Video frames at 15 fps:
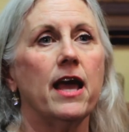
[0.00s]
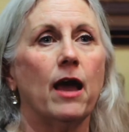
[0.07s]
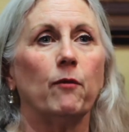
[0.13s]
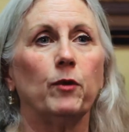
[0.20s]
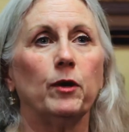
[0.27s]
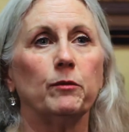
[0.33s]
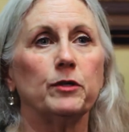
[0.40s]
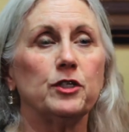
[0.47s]
and
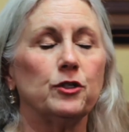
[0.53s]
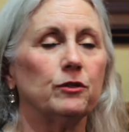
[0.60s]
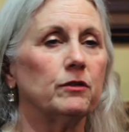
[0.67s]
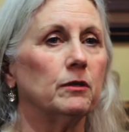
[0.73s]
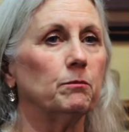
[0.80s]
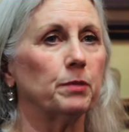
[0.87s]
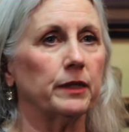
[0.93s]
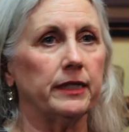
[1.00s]
we would do
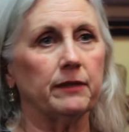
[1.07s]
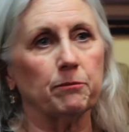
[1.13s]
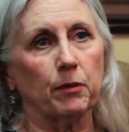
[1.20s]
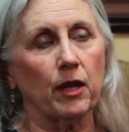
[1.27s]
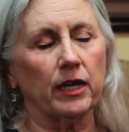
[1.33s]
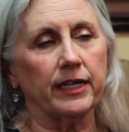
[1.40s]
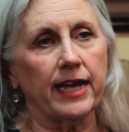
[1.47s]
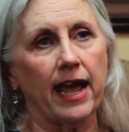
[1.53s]
complete
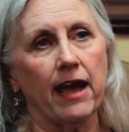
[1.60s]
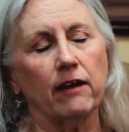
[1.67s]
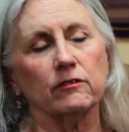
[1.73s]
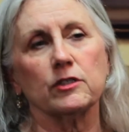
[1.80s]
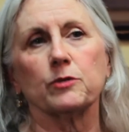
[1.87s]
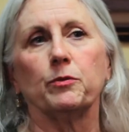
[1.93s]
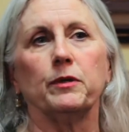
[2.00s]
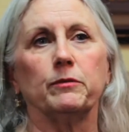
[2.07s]
blood
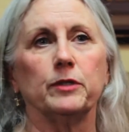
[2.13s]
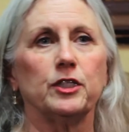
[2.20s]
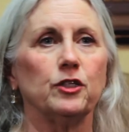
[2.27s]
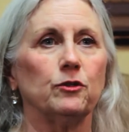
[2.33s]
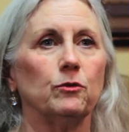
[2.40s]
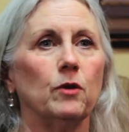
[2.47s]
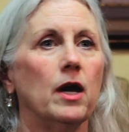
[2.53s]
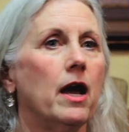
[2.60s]
counts, we would
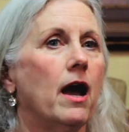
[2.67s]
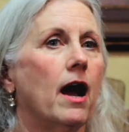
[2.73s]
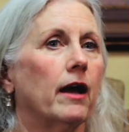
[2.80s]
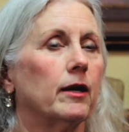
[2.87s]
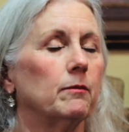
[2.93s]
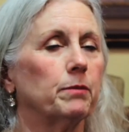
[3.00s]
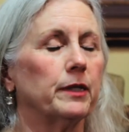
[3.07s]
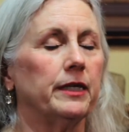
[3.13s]
do
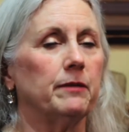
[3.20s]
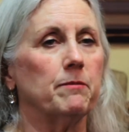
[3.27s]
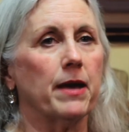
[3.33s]
complete